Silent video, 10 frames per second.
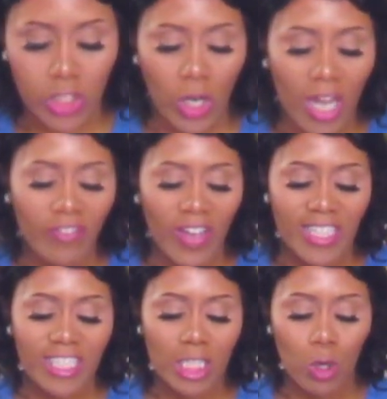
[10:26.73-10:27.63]
Dry
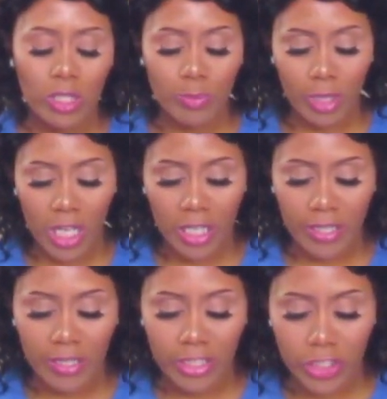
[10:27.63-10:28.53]
fasting lowers
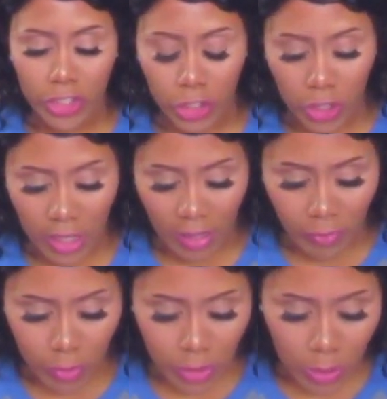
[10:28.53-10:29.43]
blood sugar
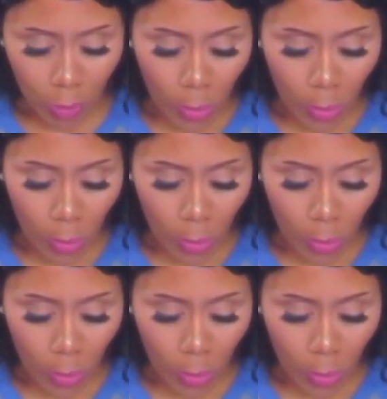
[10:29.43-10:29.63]
levels.